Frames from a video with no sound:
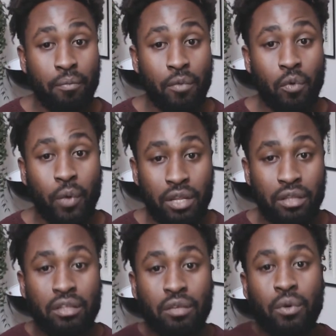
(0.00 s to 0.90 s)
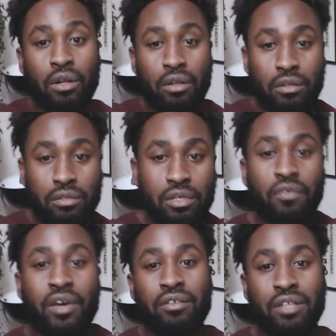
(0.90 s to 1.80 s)
when the world
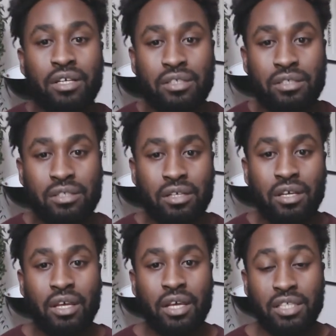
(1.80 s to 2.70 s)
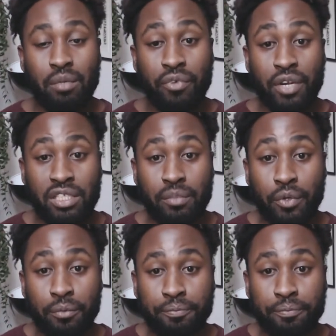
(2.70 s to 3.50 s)
around us is unpredictable.